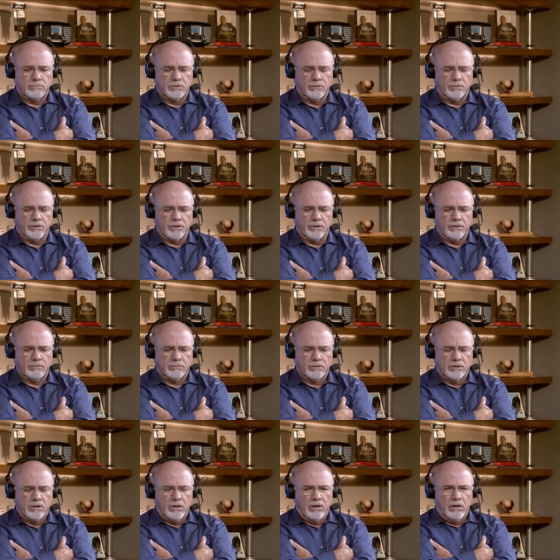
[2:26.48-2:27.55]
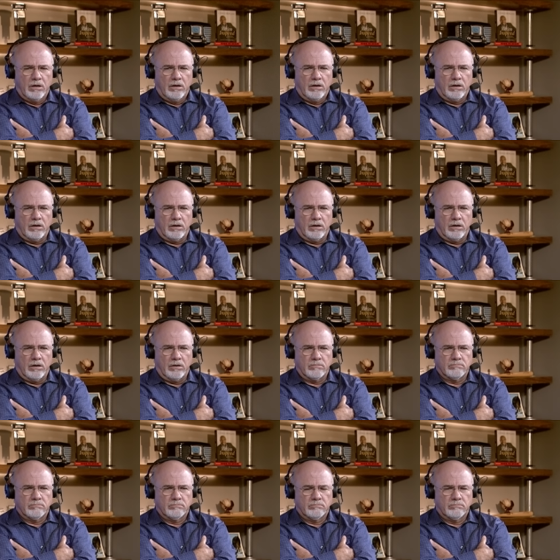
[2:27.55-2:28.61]
Okay.
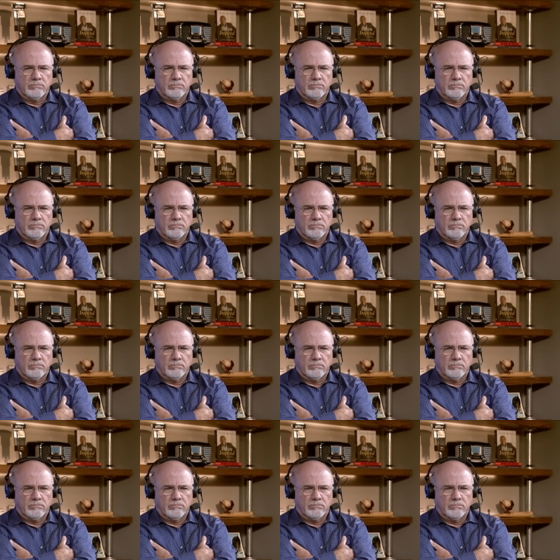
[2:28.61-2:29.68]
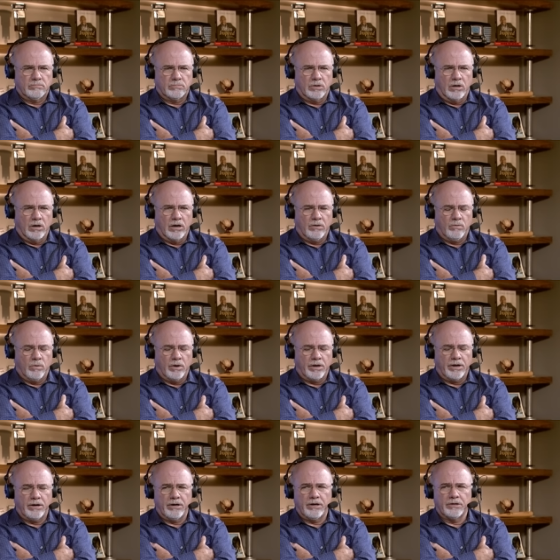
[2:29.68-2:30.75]
Um. All right. Well,
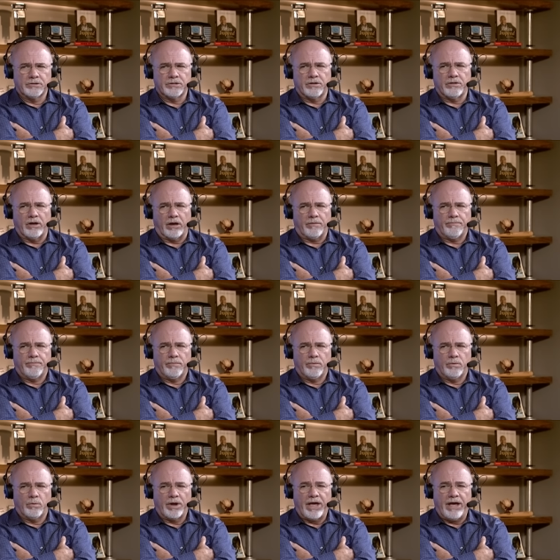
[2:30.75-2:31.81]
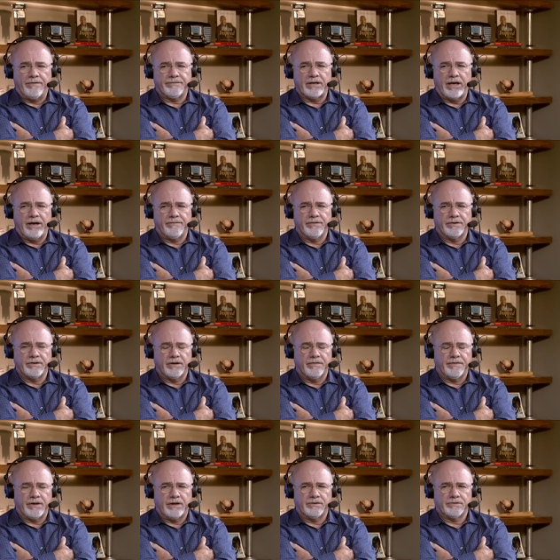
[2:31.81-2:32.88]
here's the thing we have to have the
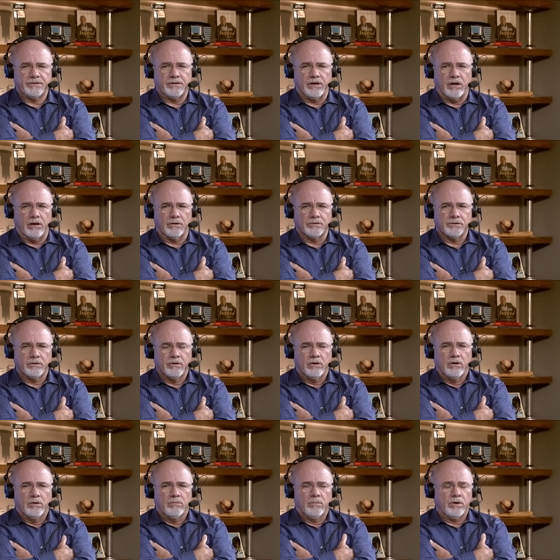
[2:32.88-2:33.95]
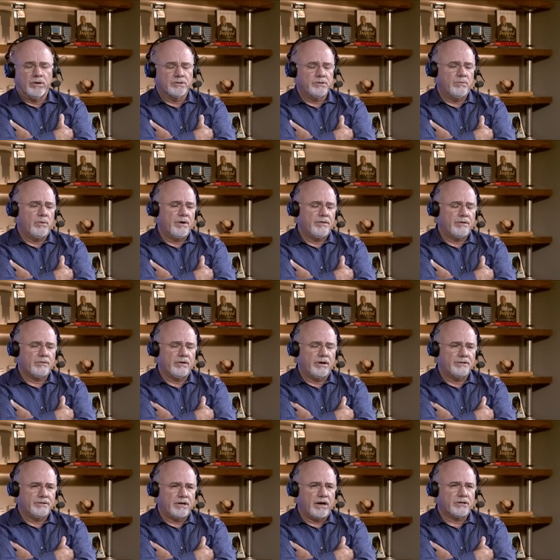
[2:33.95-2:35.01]
$10,000 because the sure. way the
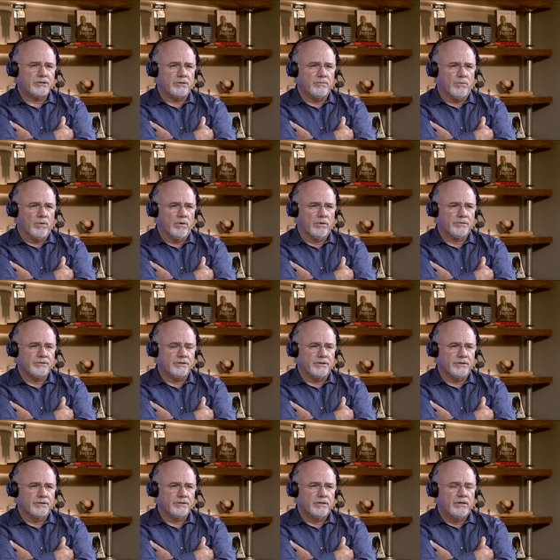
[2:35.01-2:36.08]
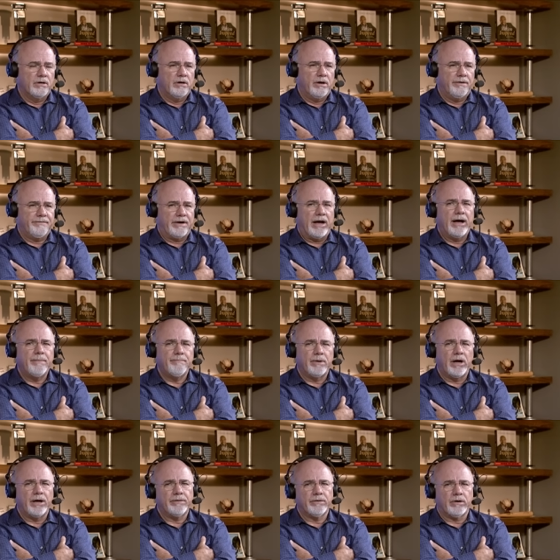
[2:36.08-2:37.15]
transaction works is if I'm
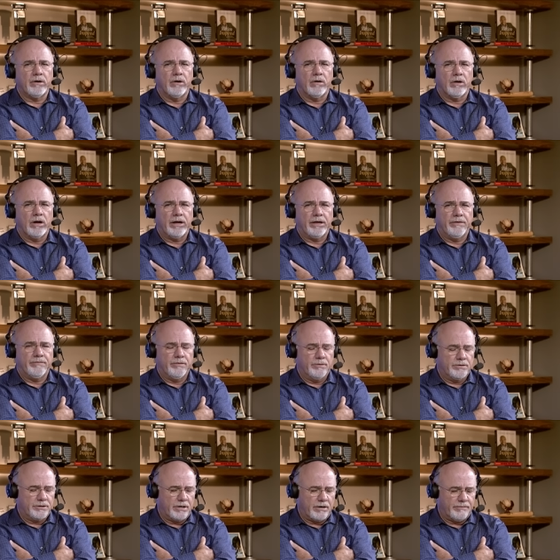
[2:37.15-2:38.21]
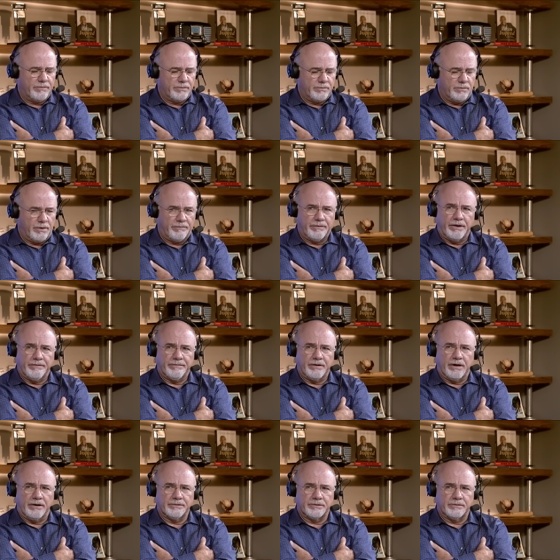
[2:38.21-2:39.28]
buying the car, I give you a check for
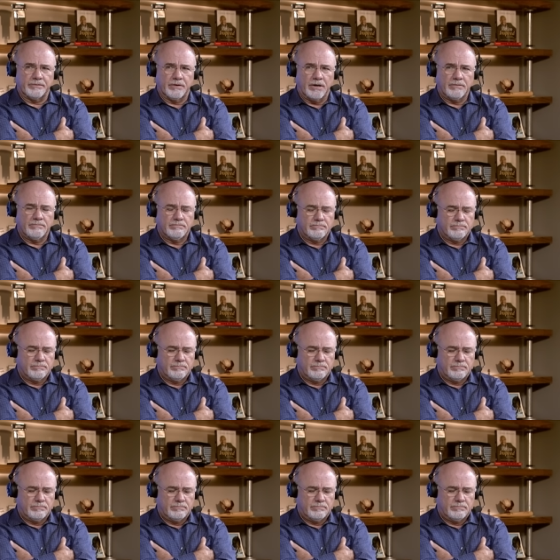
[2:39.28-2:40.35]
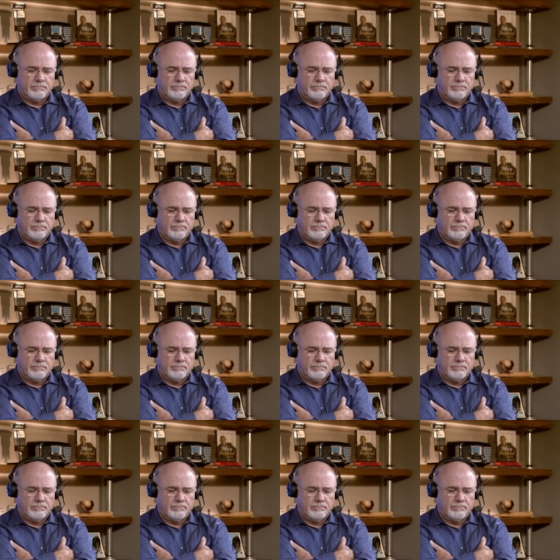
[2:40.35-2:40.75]
25,000, right? Yes, sir.